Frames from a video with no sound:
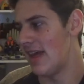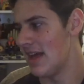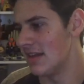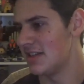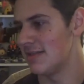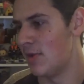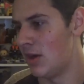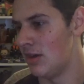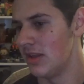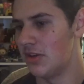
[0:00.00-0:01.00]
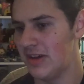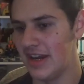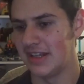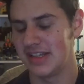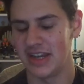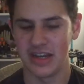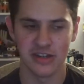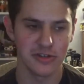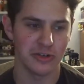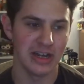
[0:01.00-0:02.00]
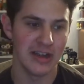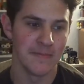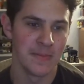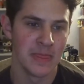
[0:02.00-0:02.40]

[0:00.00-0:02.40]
that small little kids can enjoy.